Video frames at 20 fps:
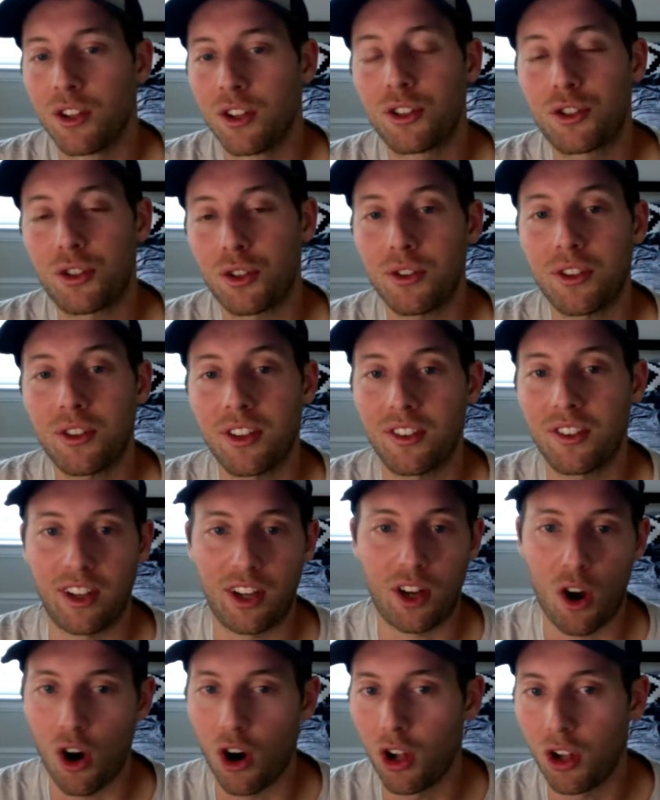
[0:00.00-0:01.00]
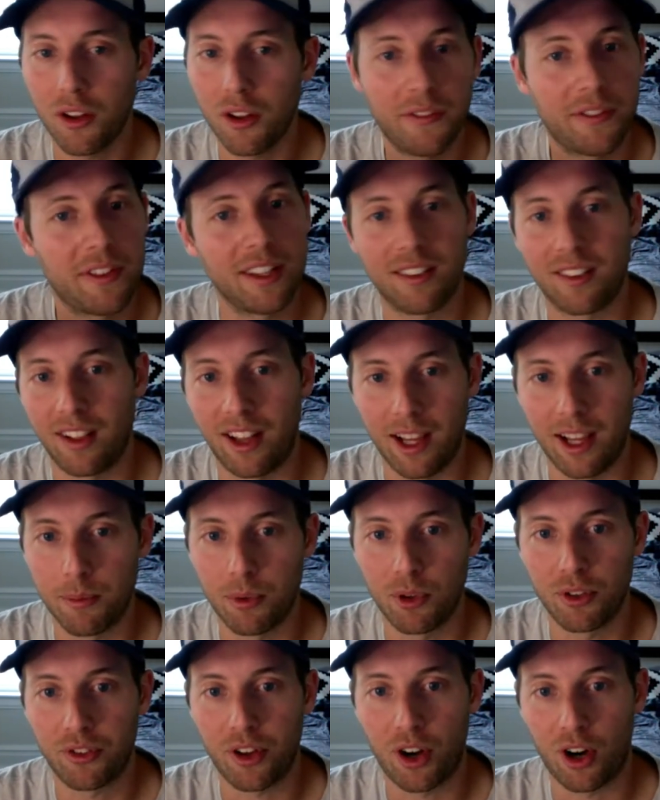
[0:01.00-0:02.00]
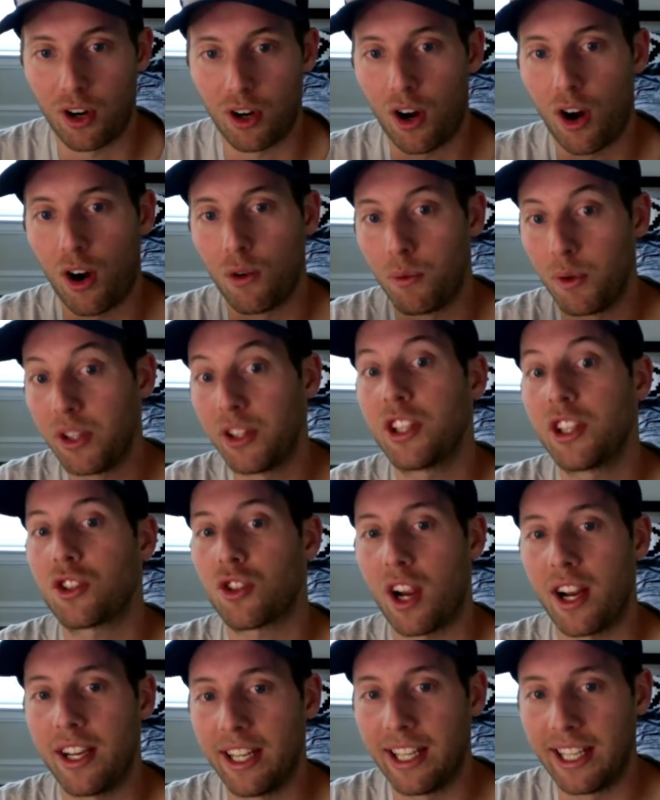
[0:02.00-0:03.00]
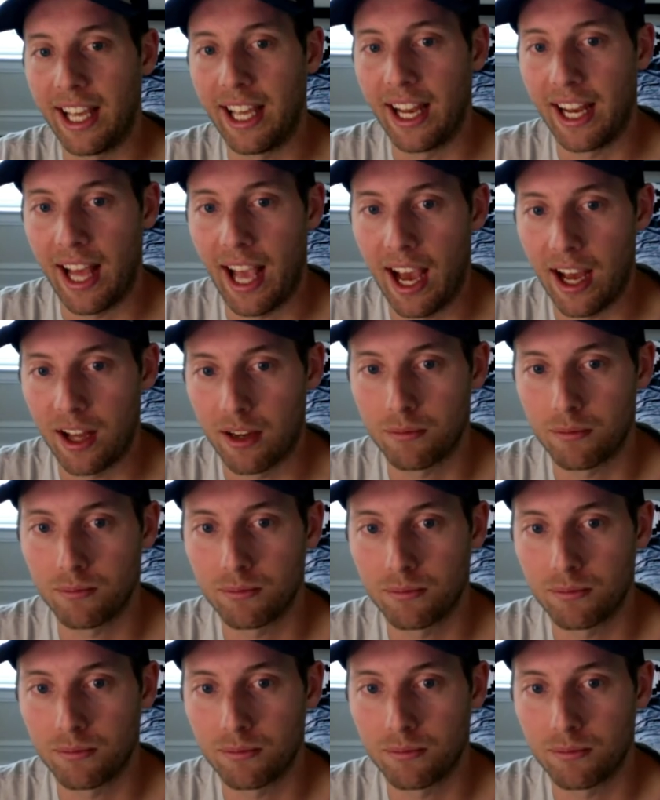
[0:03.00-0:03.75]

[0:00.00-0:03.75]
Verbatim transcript: The truth is like all of these labels are, are really trying to get at